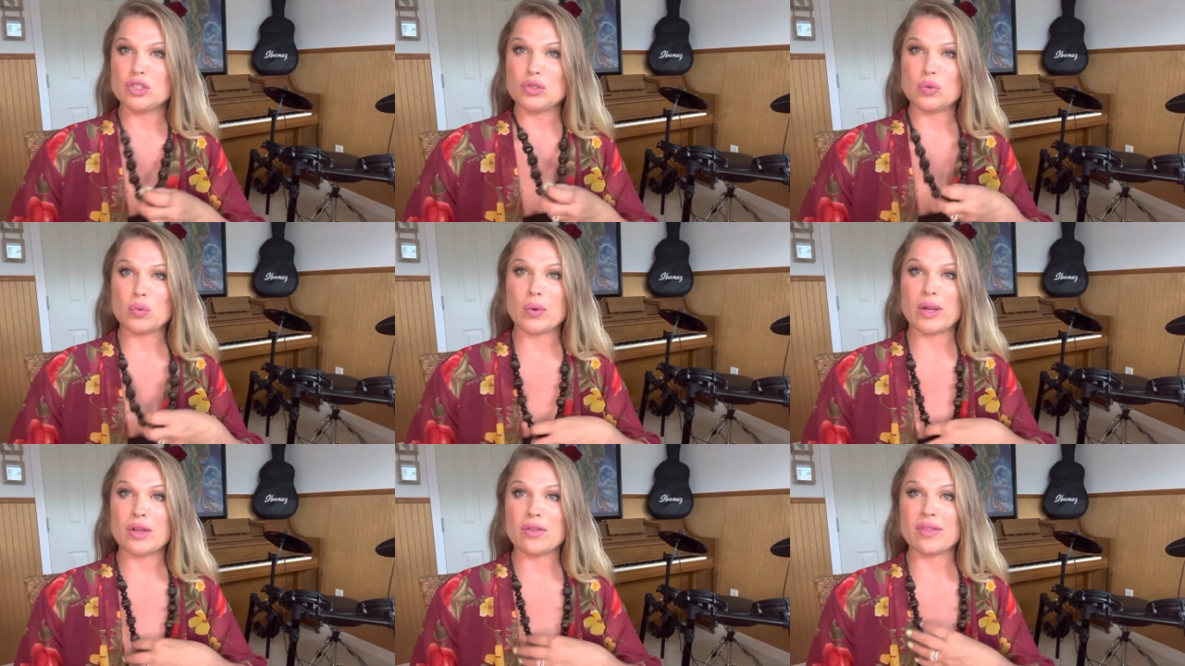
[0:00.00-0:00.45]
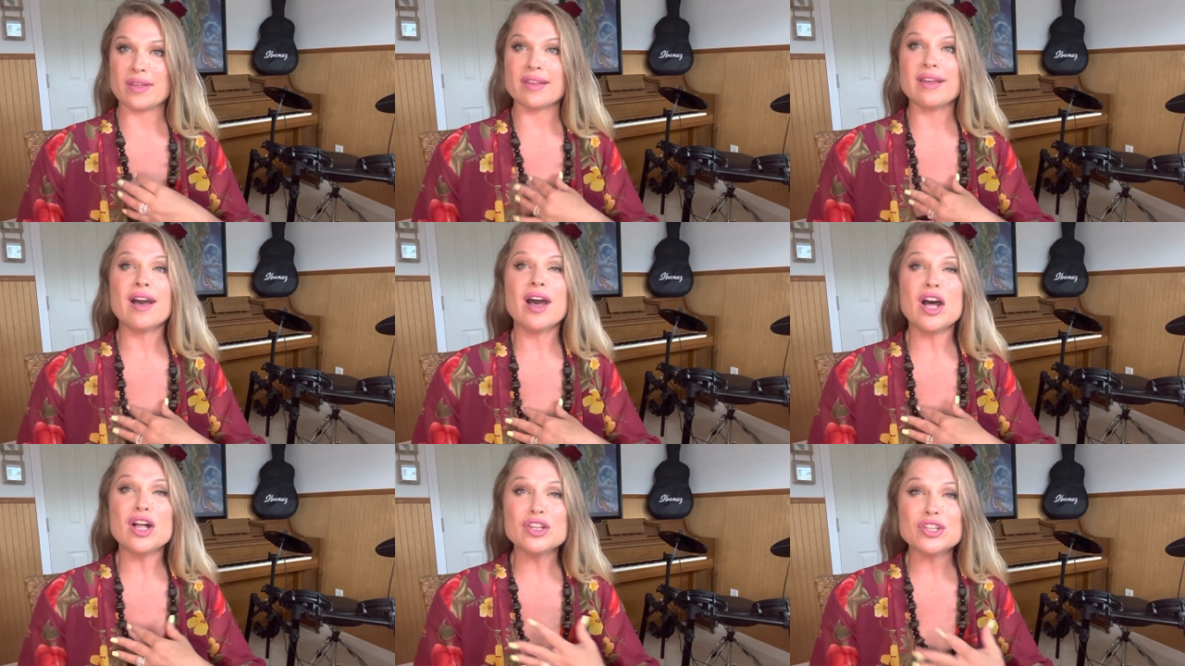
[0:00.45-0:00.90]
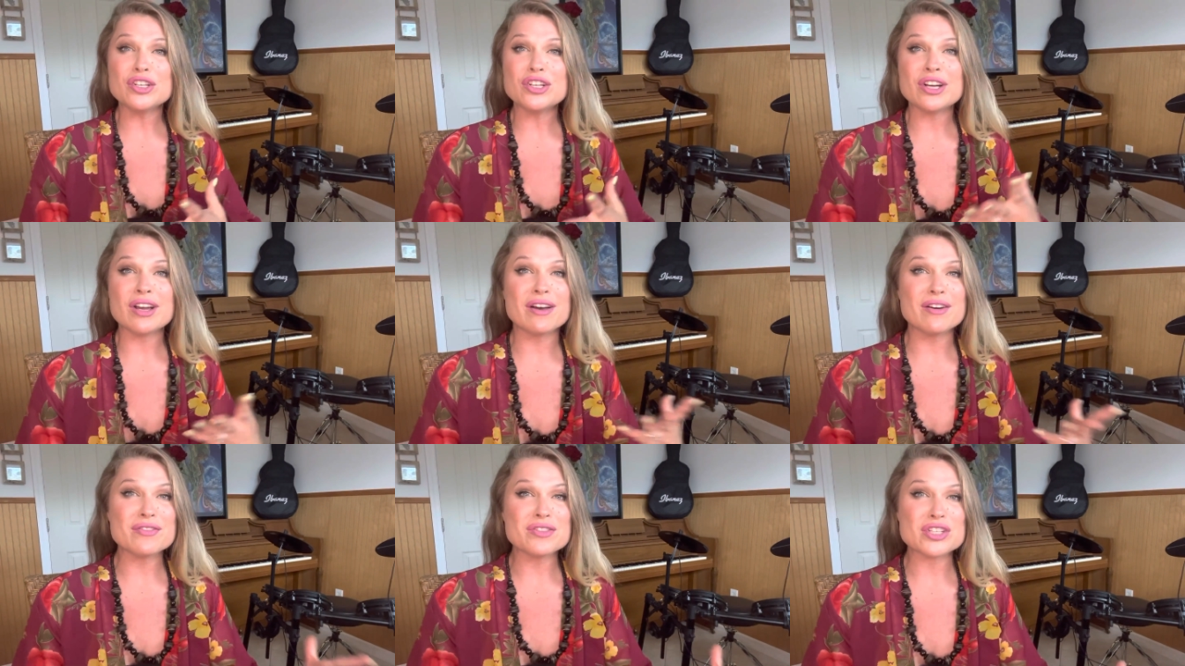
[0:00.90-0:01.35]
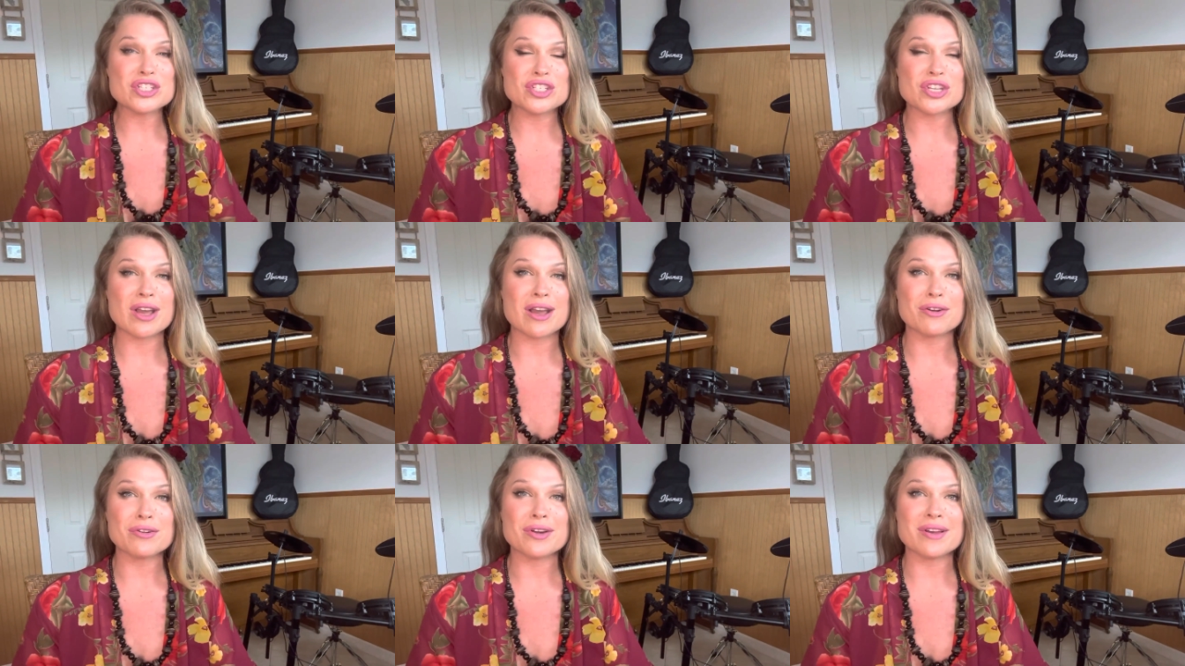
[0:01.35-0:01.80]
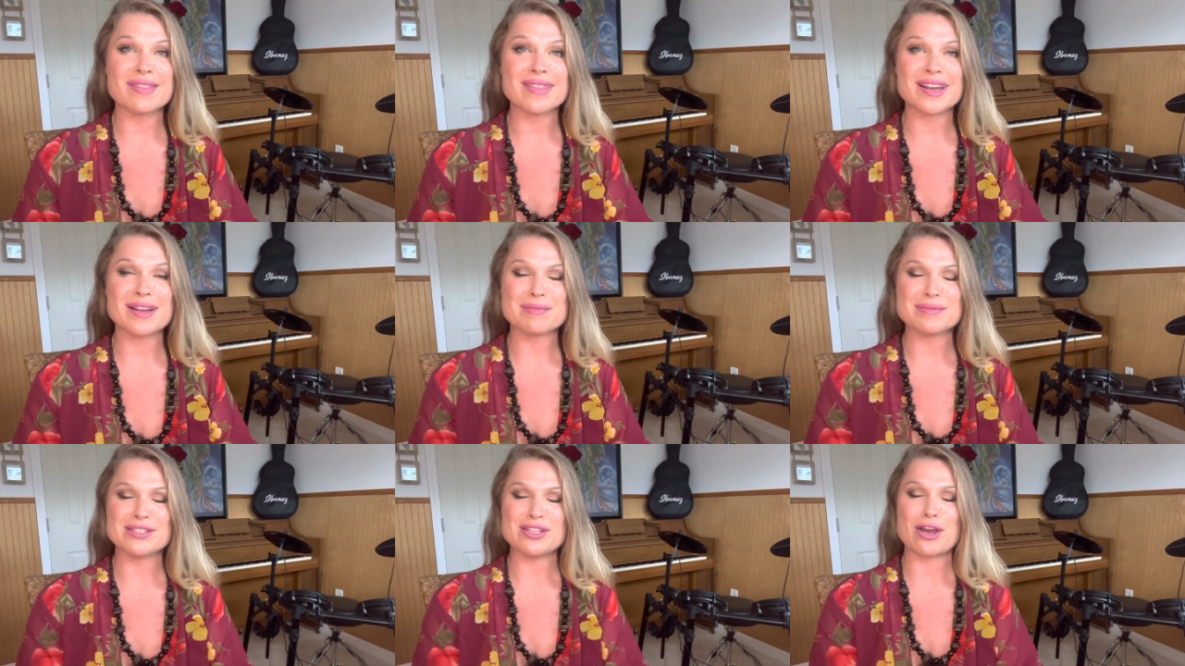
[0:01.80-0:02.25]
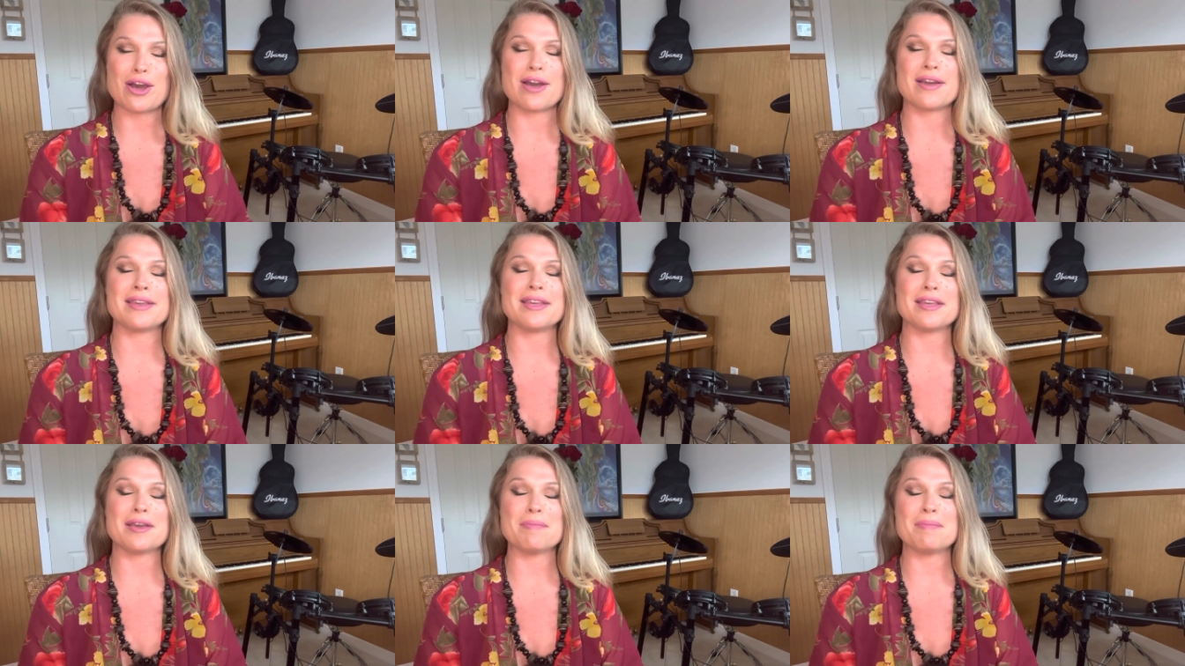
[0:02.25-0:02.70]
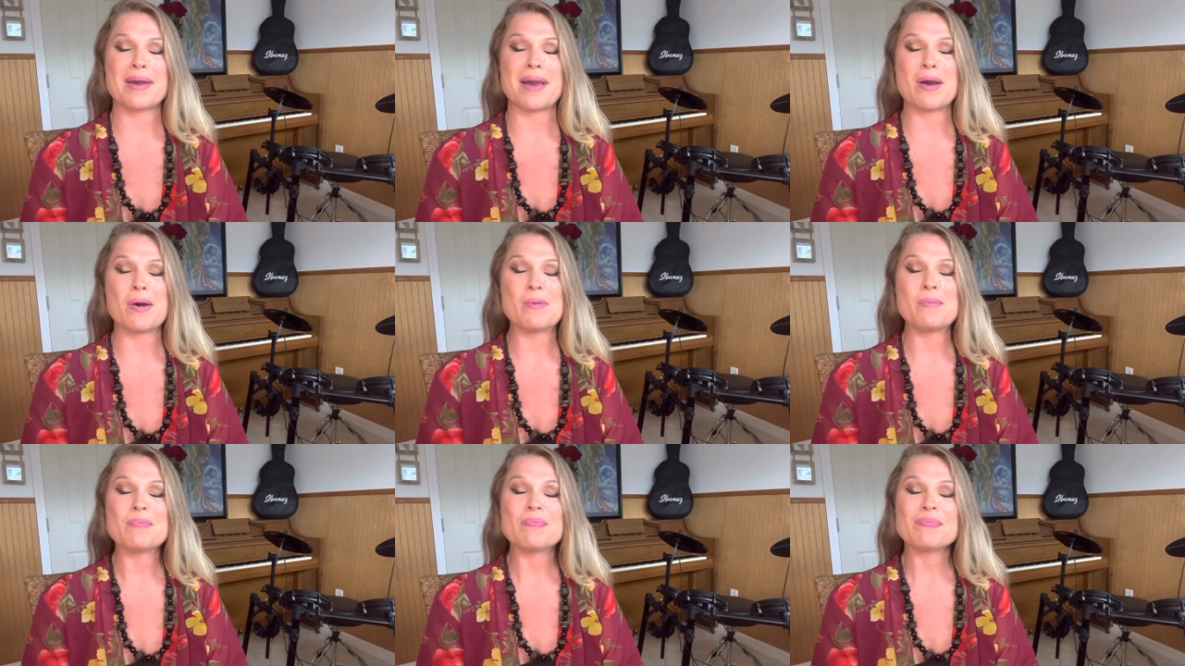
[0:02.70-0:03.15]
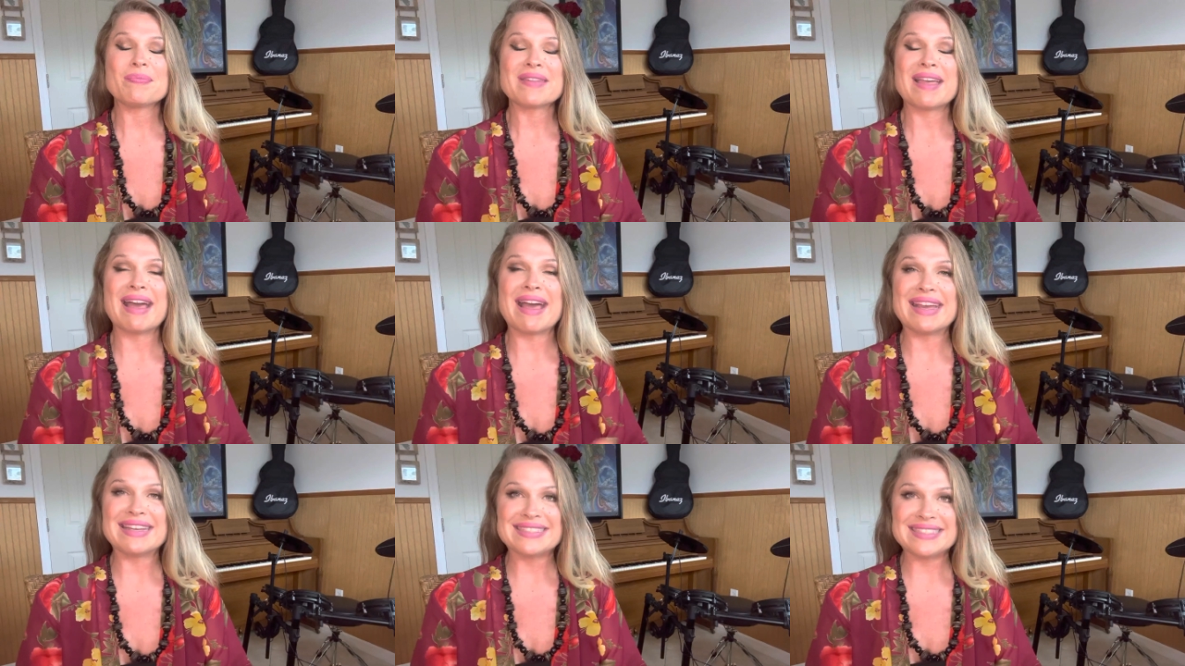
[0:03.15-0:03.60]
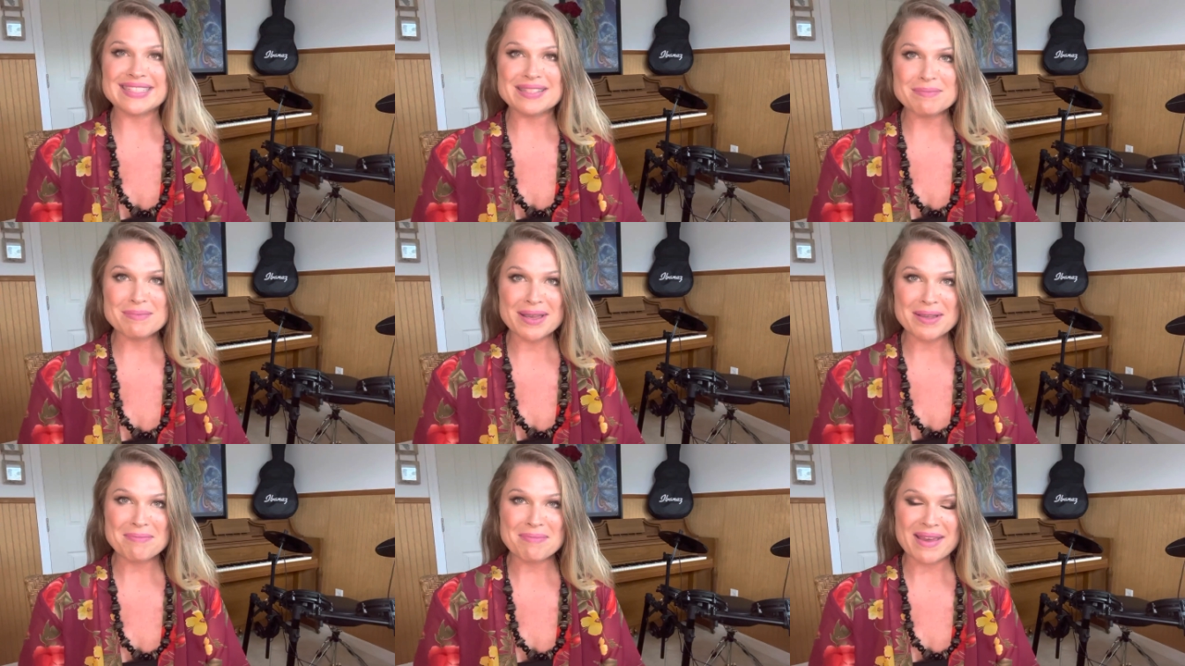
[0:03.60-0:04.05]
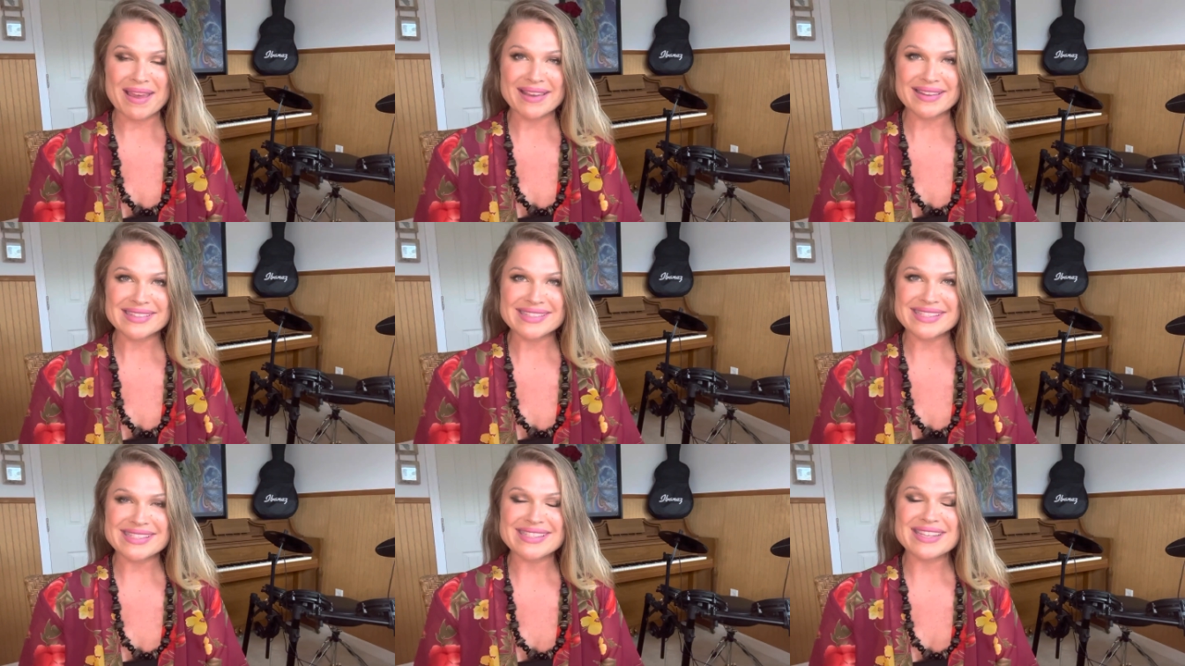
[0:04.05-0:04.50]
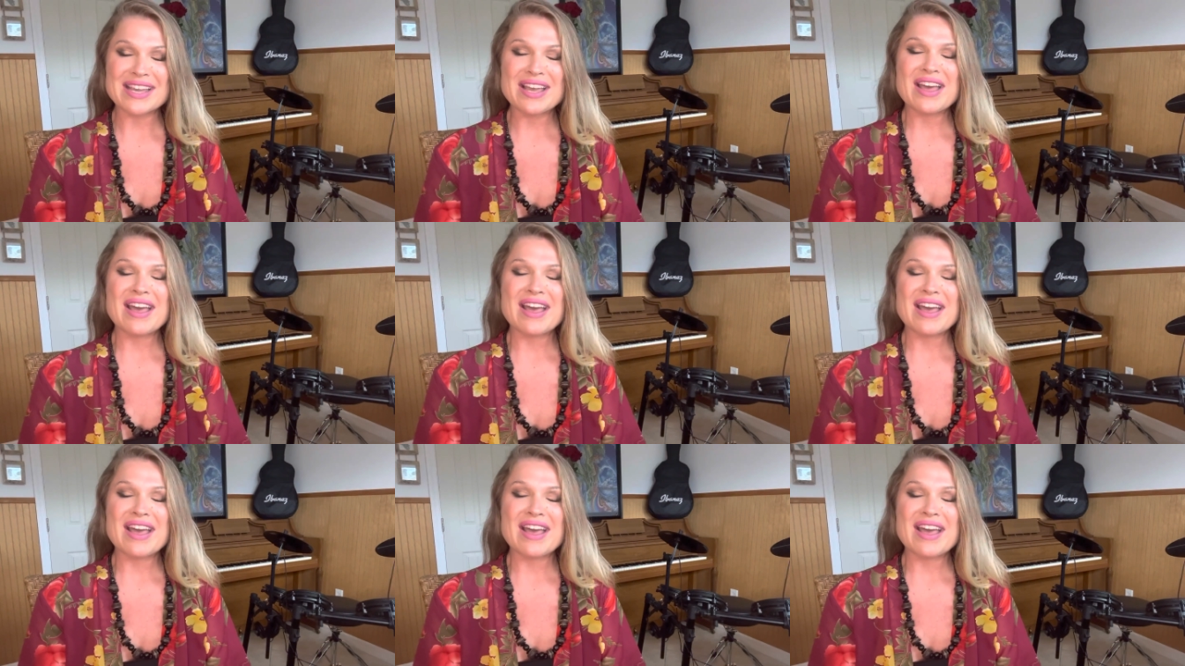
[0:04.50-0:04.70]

to wear the color of the chakra that I'm talking about. I did my best.